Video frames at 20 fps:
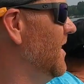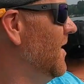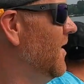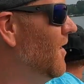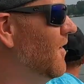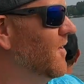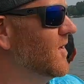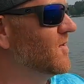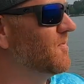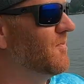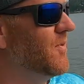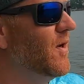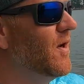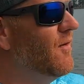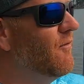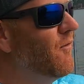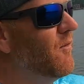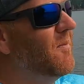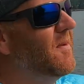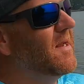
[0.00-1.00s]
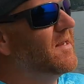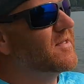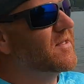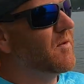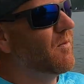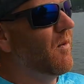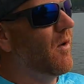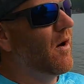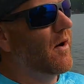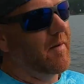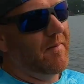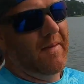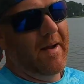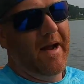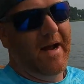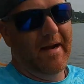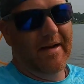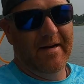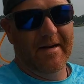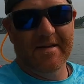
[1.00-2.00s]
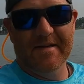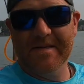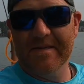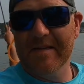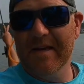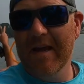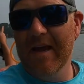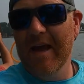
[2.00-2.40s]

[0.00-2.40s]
on this beautiful piece of water behind us.